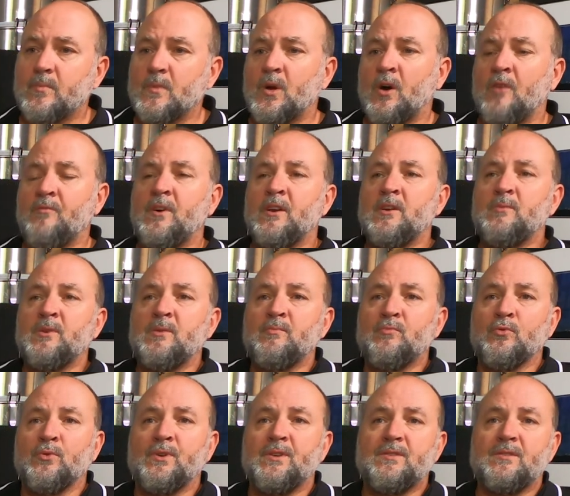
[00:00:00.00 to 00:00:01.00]
I've only been
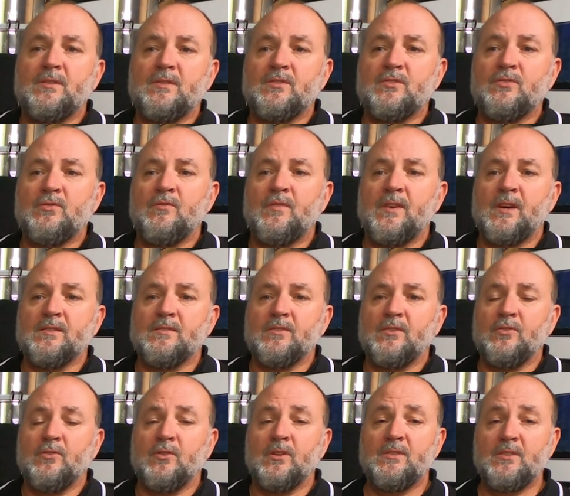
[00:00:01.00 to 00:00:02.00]
brewing since
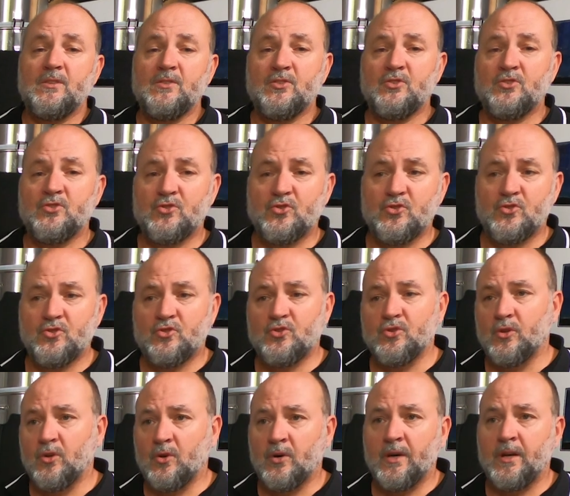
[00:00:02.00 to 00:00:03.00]
2009, since
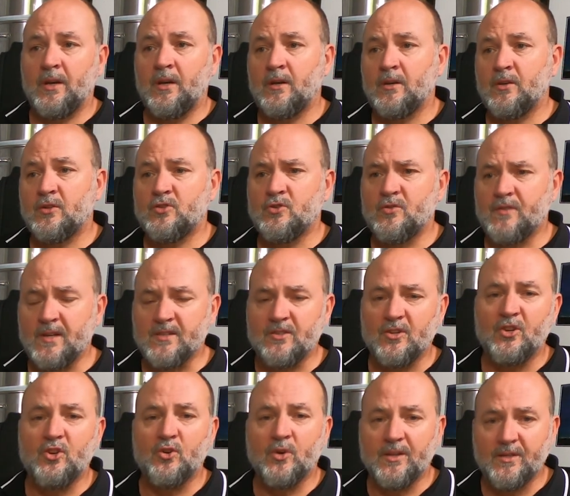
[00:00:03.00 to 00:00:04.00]
July
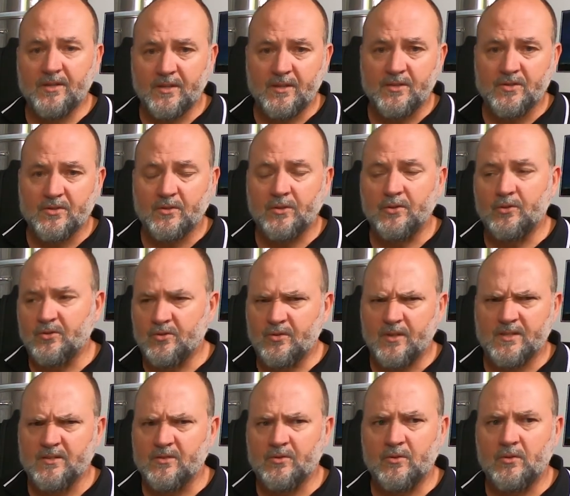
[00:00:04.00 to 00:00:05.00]
2019, sorry, not
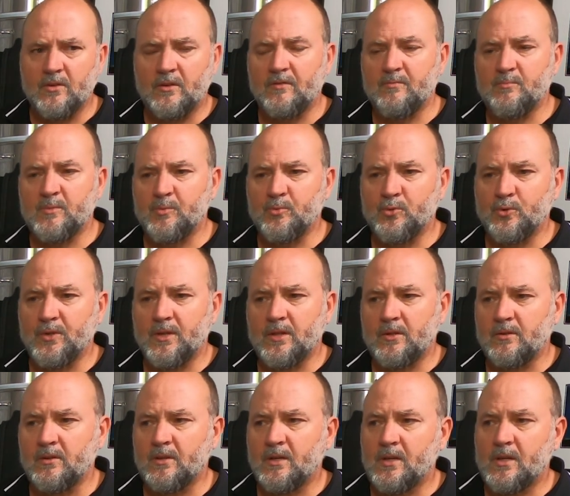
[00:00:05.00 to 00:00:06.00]
2009, I haven't been brewing that
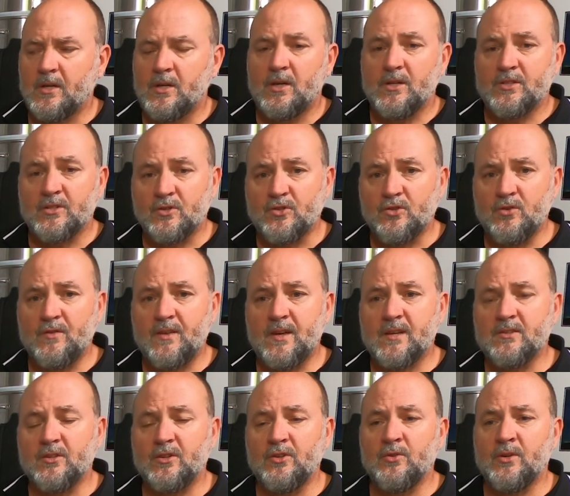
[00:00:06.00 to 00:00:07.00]
long. So
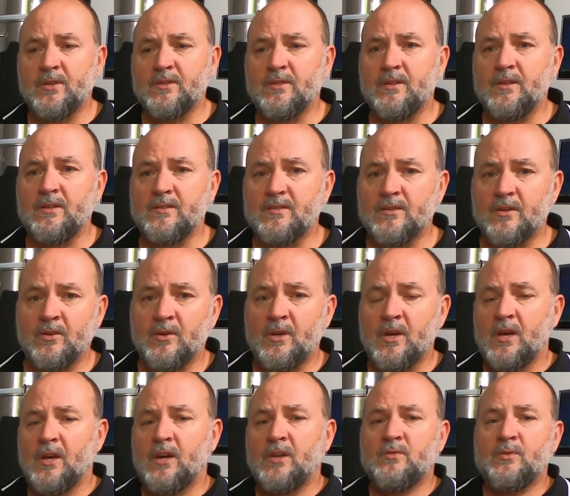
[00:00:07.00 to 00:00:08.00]
2019, so
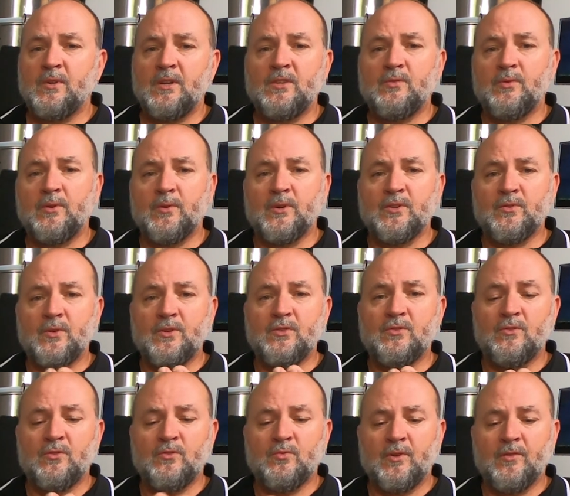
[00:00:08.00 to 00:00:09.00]
20, 21,
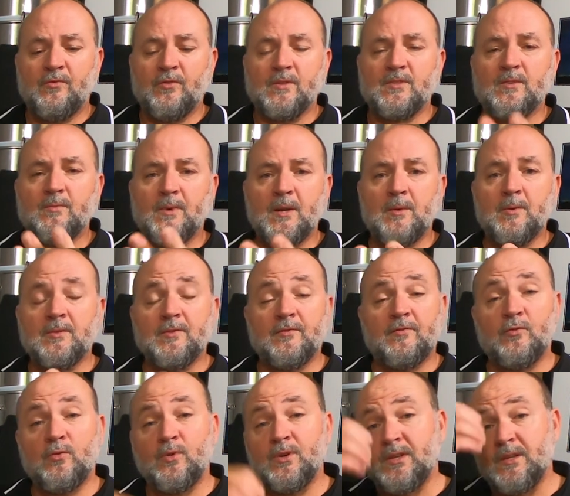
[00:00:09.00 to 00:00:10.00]
22, 23. So I'm coming up to
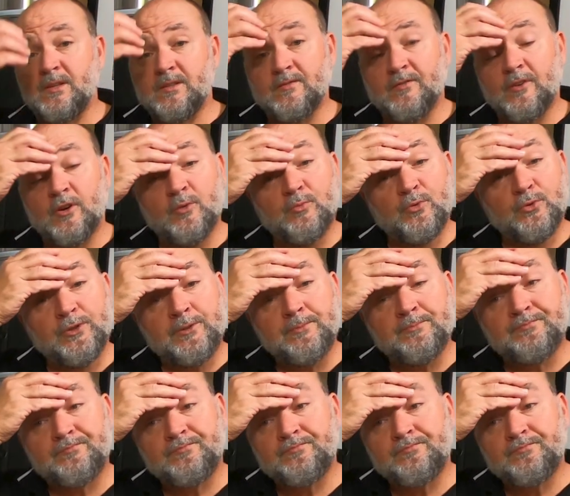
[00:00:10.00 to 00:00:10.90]
4 years of homebrewing,